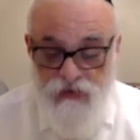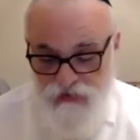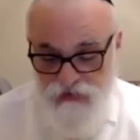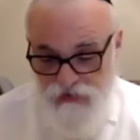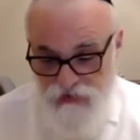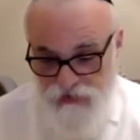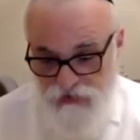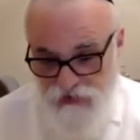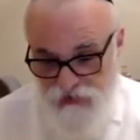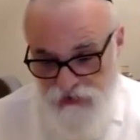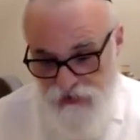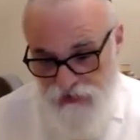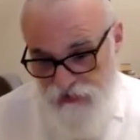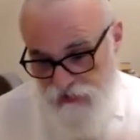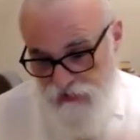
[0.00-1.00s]

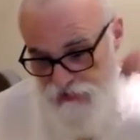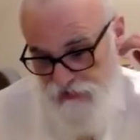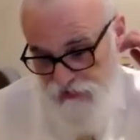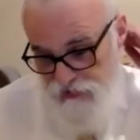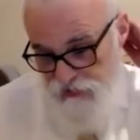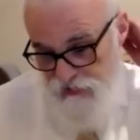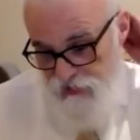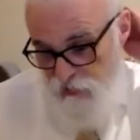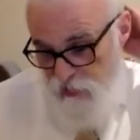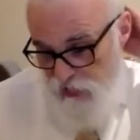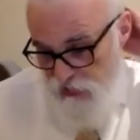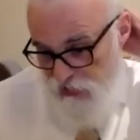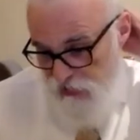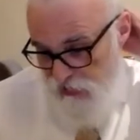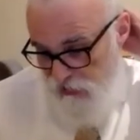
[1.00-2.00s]
It's a
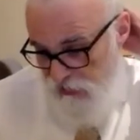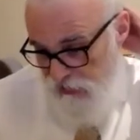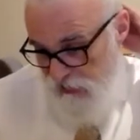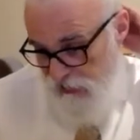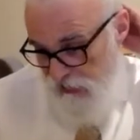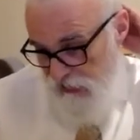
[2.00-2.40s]
pasuk.